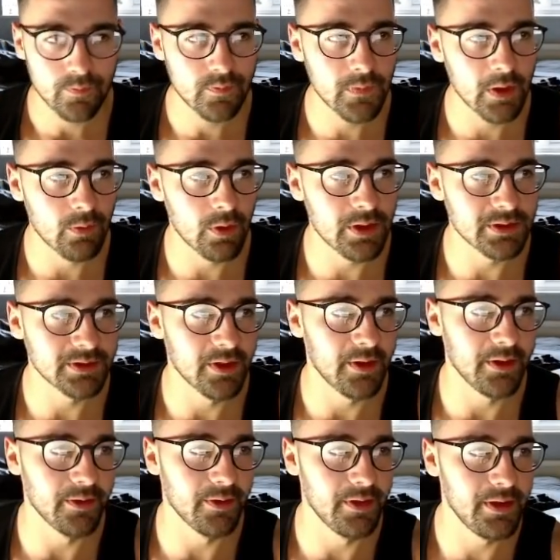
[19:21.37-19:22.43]
What is going
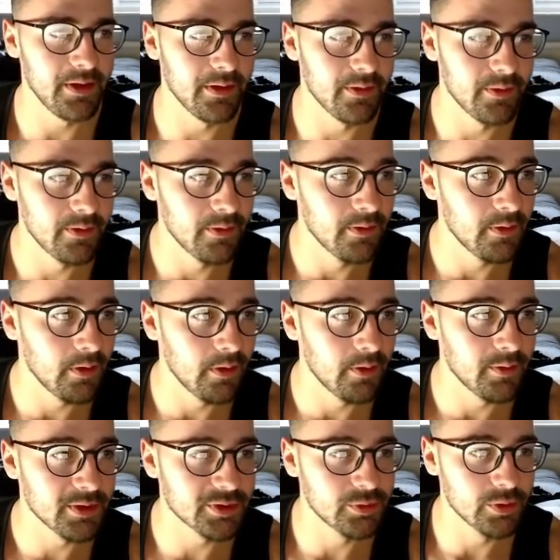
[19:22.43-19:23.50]
on here?
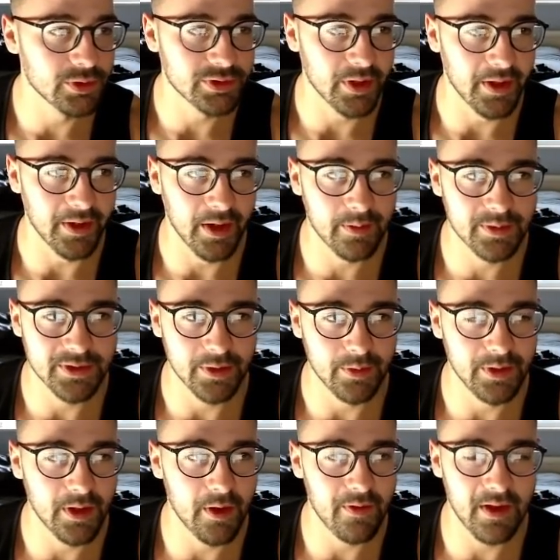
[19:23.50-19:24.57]
The score's going up, so we
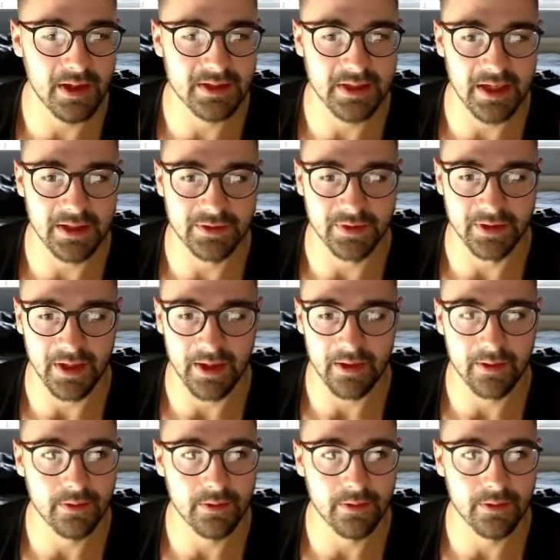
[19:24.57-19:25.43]
know that it's entering that.